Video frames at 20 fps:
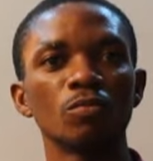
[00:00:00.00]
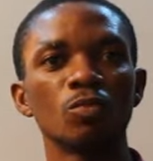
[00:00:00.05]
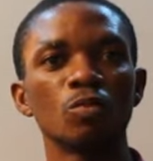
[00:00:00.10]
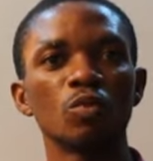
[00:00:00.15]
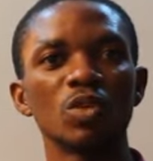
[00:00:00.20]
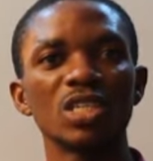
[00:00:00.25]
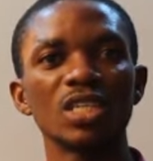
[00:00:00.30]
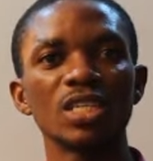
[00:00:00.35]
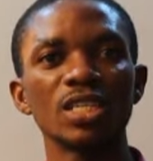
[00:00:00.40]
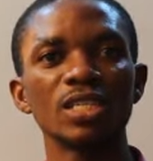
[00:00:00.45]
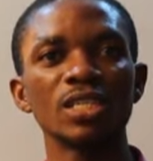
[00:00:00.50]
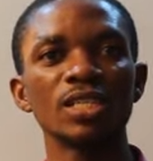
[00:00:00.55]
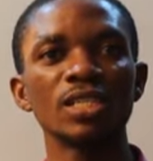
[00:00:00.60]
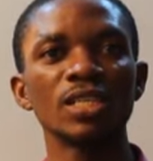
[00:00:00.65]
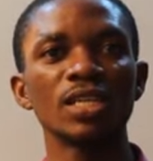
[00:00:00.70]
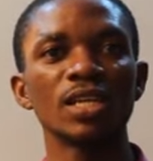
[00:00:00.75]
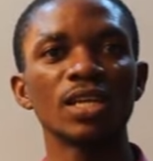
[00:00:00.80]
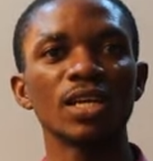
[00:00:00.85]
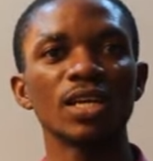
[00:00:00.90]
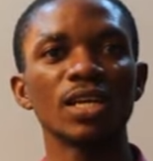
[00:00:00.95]

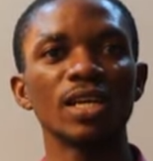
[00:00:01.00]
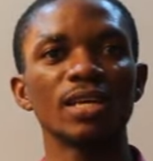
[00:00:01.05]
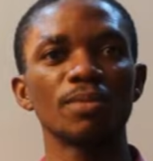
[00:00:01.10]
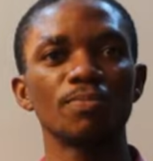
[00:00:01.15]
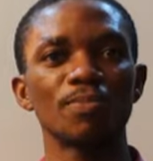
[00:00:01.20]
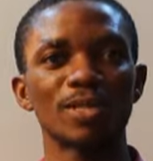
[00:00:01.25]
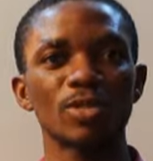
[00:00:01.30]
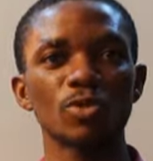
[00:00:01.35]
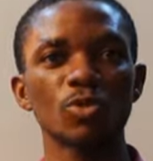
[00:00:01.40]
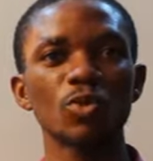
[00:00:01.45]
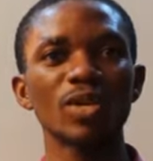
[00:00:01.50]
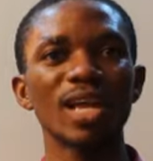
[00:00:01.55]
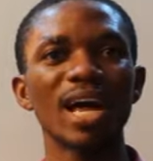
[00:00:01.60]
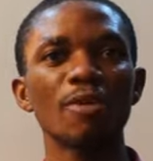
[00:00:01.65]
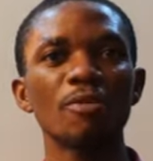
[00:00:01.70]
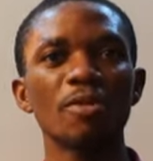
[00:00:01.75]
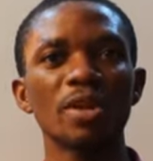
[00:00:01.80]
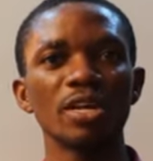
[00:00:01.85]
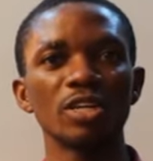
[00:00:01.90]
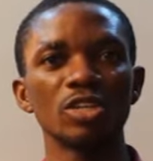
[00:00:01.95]
within a
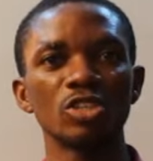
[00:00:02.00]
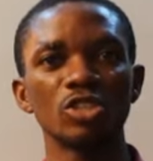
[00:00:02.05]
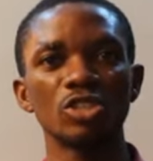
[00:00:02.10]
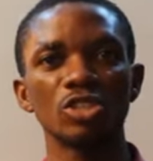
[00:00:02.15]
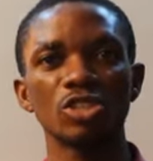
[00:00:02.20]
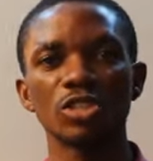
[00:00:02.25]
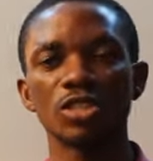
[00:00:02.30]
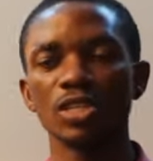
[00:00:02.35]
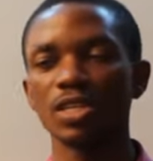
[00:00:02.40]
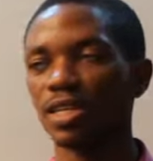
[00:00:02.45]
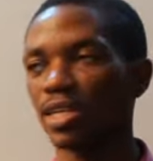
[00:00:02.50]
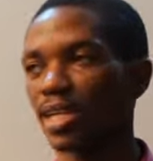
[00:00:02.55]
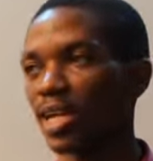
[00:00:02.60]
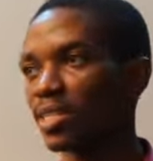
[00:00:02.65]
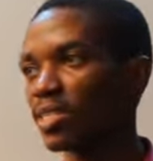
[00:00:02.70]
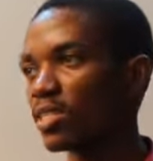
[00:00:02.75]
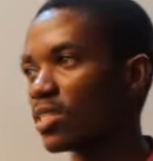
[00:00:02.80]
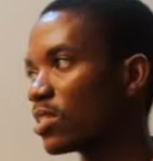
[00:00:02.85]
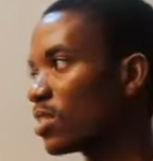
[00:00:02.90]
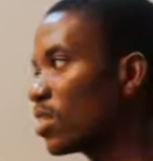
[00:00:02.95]
particular range.
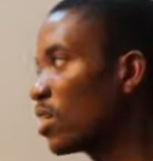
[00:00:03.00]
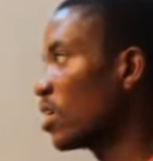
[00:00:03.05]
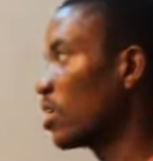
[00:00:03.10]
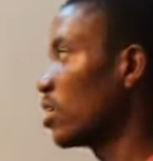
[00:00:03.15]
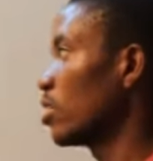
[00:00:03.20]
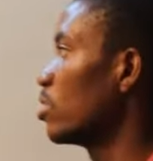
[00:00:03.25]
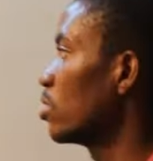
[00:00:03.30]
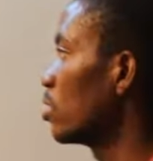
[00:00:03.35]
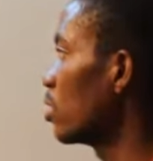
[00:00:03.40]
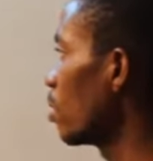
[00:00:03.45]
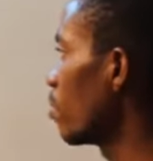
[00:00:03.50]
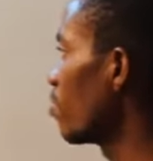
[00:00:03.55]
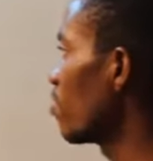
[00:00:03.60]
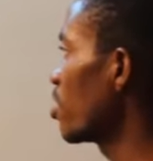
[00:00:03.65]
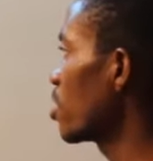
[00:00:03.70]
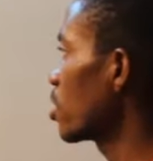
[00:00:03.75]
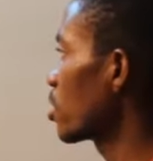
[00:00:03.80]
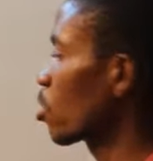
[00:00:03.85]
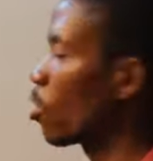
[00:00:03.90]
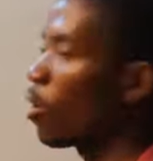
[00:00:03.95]
That is, the
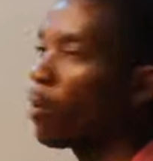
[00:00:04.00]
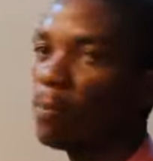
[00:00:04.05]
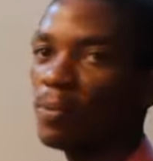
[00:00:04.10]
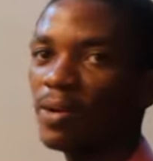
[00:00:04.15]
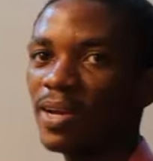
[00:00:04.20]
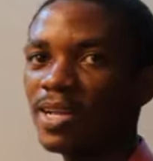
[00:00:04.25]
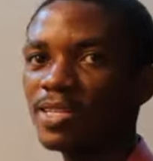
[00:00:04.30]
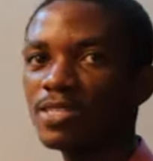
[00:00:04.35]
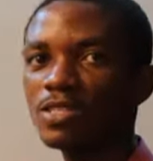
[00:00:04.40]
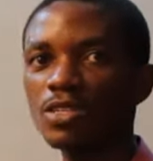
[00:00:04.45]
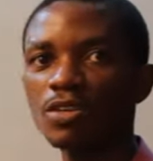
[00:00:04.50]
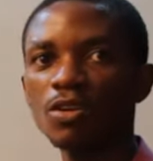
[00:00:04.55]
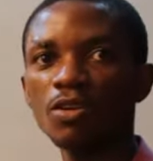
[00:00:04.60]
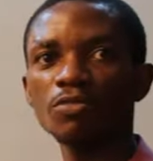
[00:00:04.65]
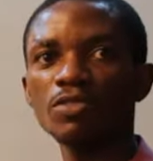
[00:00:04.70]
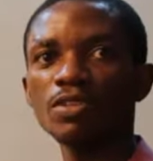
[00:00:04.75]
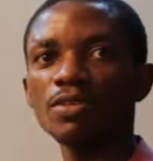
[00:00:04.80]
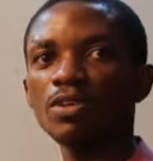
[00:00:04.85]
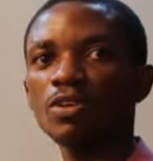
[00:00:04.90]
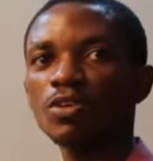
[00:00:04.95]
first component
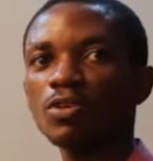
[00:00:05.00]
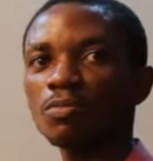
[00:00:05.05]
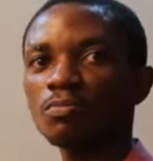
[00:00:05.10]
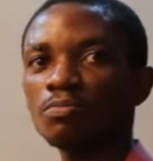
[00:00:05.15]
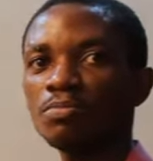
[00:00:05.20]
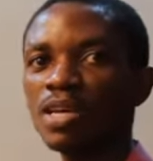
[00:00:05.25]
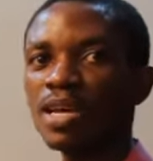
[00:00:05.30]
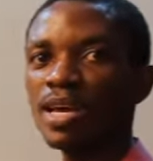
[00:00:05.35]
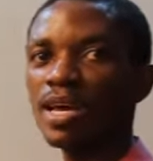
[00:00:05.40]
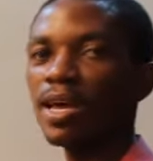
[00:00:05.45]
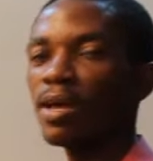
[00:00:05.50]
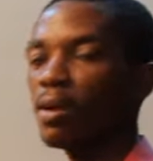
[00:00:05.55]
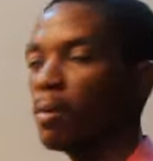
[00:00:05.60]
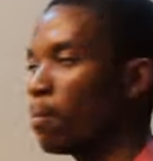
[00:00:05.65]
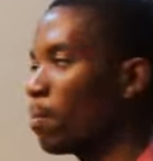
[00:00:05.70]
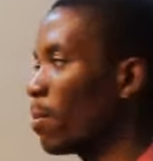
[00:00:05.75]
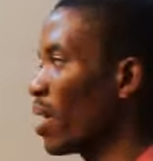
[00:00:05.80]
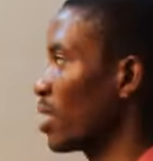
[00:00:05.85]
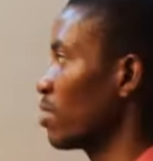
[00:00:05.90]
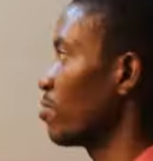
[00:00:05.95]
of the beer
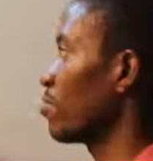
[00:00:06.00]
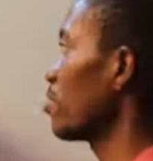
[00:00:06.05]
might